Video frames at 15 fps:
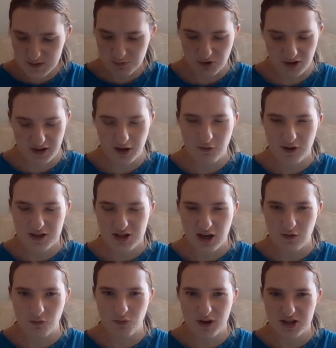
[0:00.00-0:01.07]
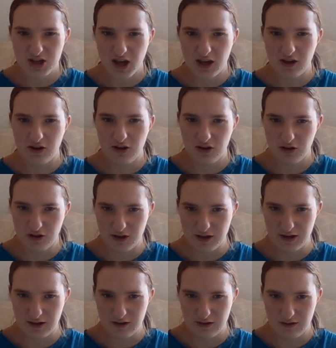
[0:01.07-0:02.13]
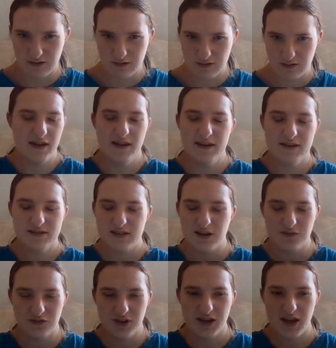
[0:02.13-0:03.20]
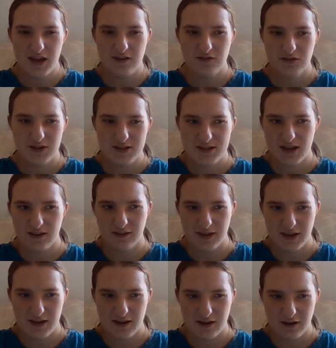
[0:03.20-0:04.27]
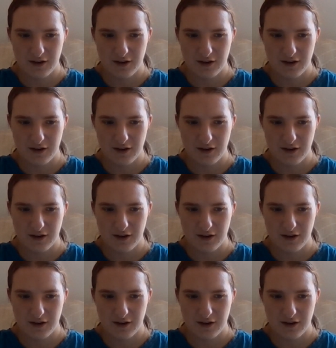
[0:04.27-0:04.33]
to this book, and I wish I wish I could, but it is definitely a retelling.